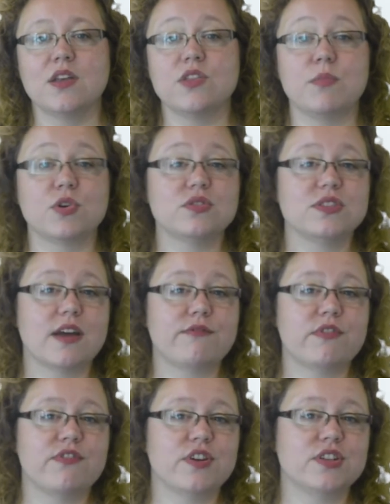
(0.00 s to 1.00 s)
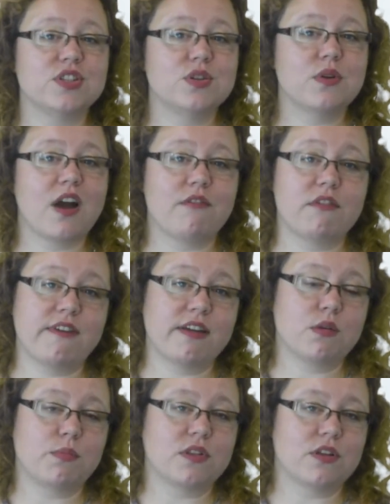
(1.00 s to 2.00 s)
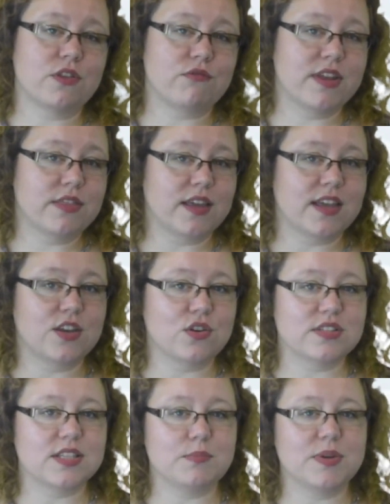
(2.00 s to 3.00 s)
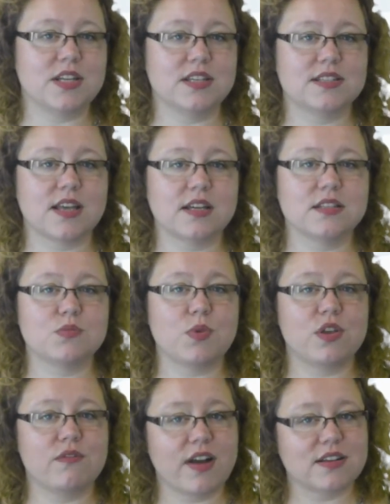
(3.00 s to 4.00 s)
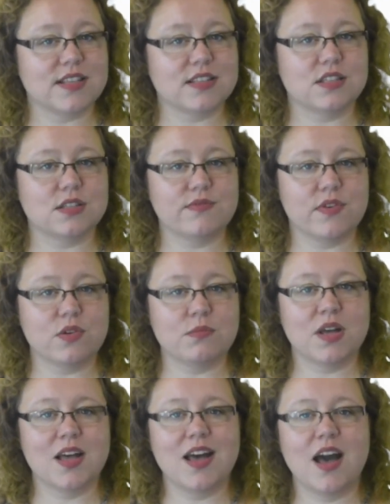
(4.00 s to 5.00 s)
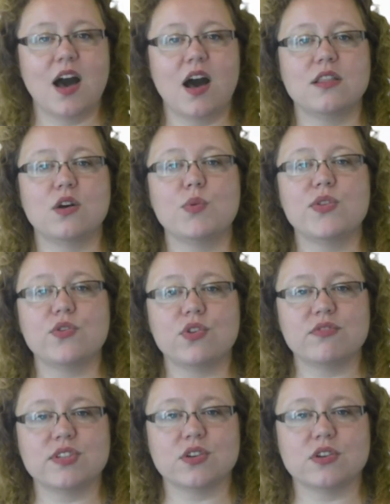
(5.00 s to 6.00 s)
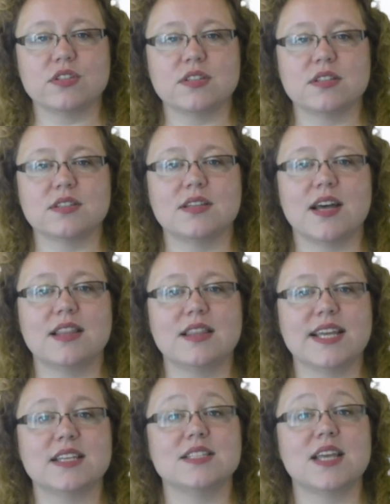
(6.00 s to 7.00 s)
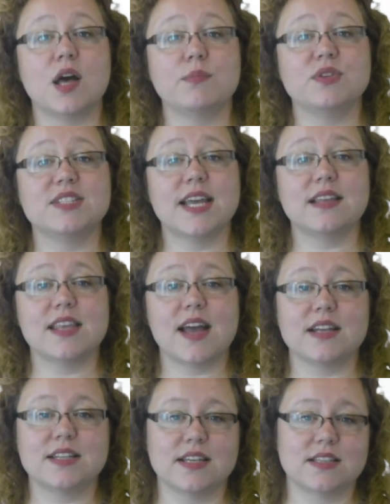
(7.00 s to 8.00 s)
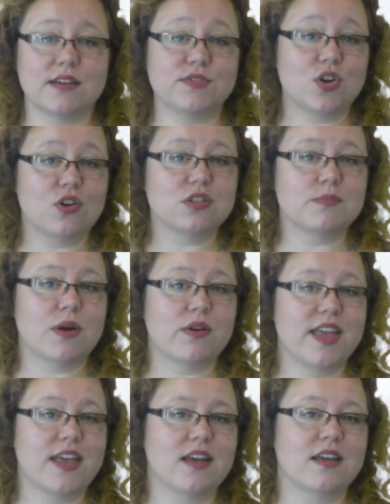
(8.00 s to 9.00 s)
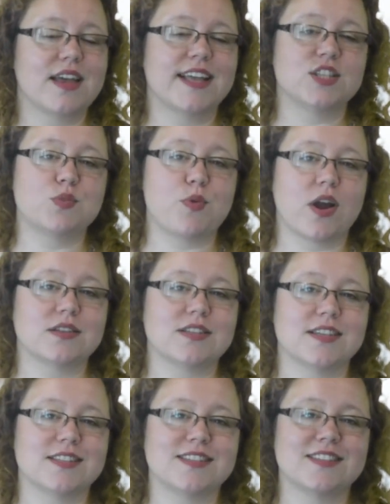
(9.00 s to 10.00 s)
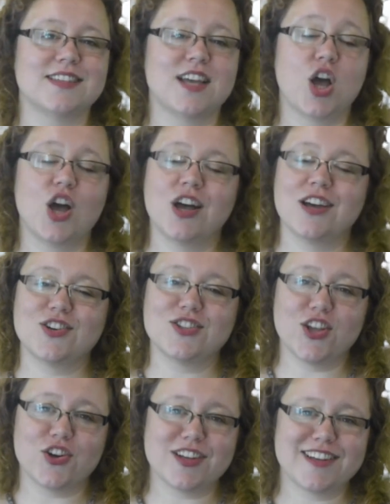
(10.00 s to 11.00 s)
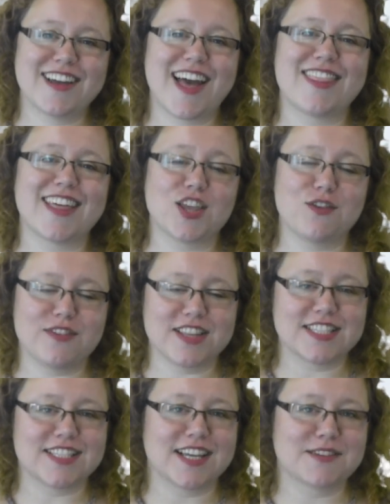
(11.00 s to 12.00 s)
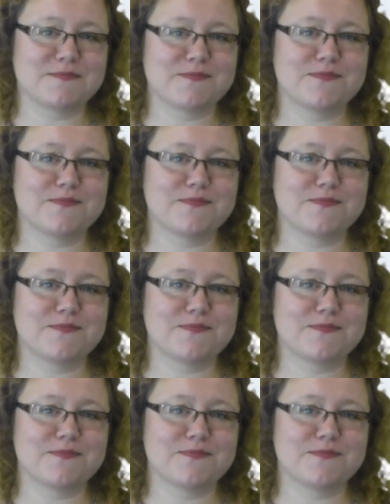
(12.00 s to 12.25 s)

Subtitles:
The models I've referred to are available on the Rethinking Your CPD site where you've accessed this film, along with other resources and links to help you take the ideas I've talked about here into practice. Good luck and thank you for listening.